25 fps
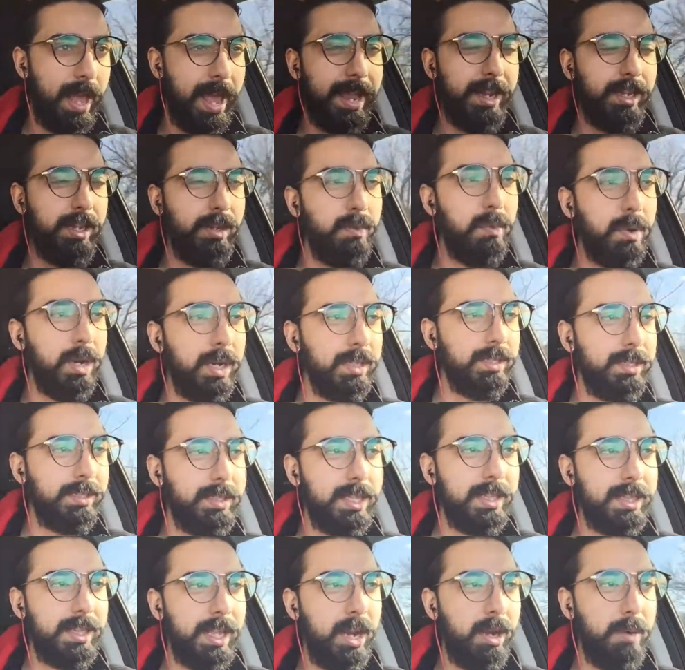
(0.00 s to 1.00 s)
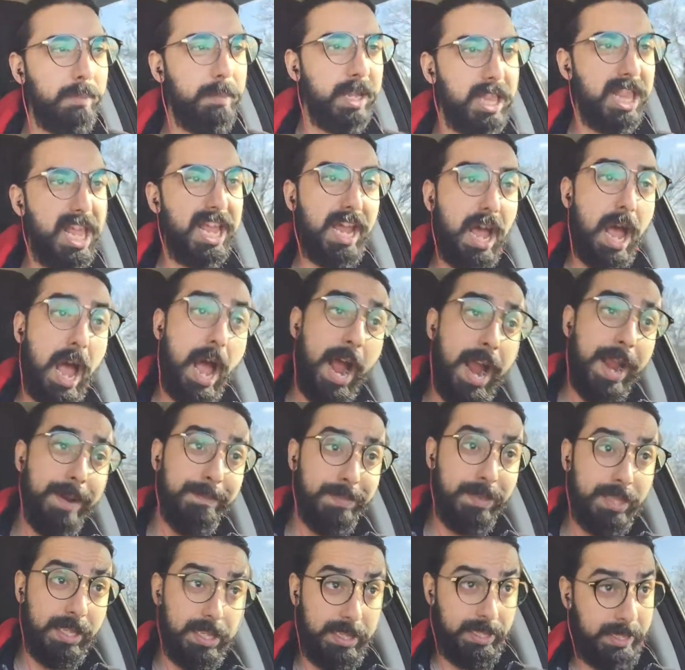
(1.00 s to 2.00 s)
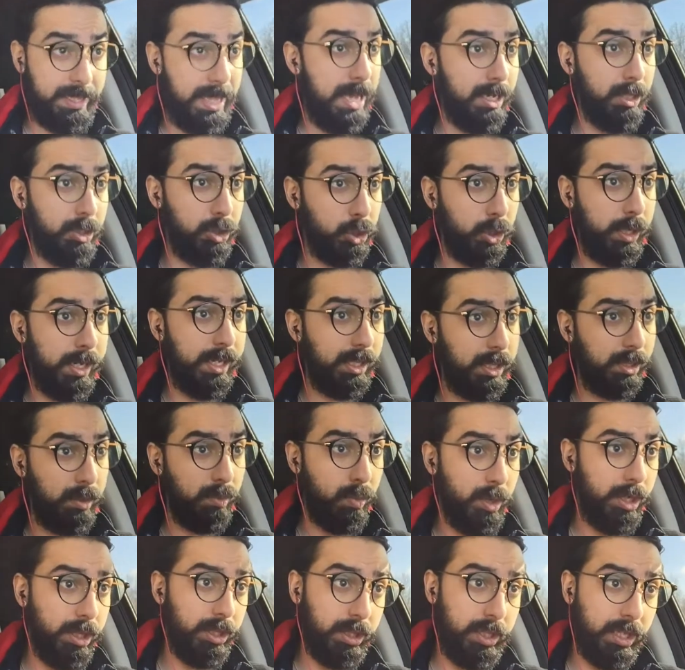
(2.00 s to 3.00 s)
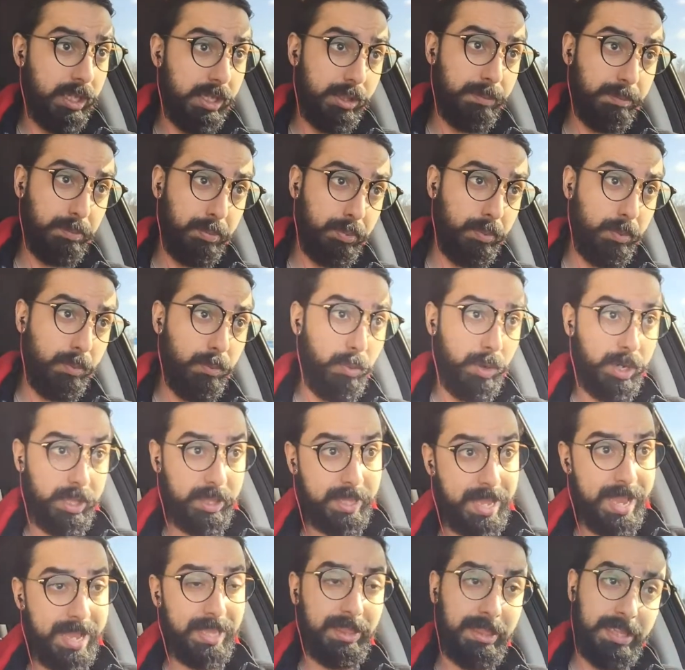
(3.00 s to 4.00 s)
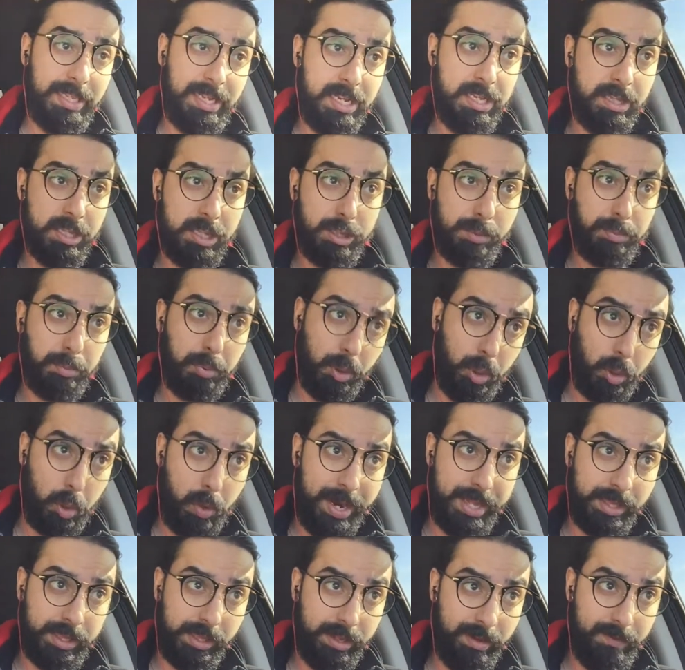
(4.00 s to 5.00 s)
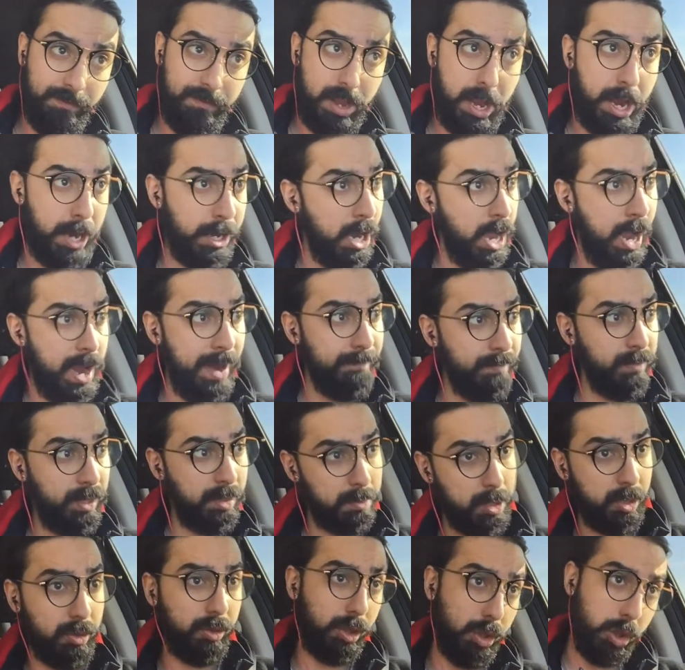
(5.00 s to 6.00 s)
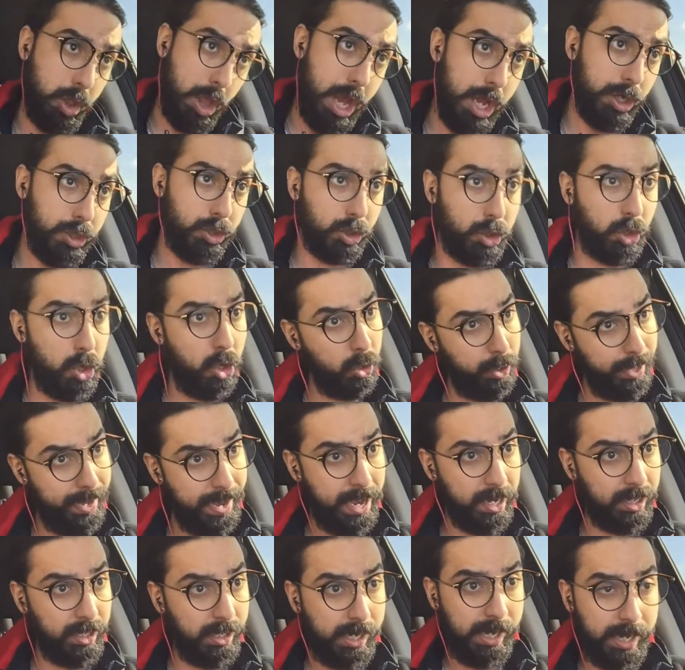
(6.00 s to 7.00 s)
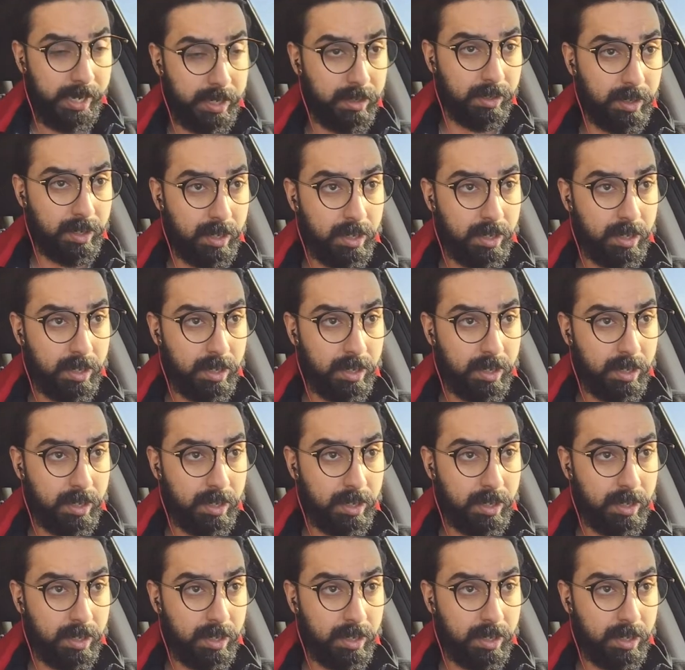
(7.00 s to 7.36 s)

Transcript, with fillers: And you want to sit there and be like, I'm the centrist with that leans progressive, and I'm the most logical candidate.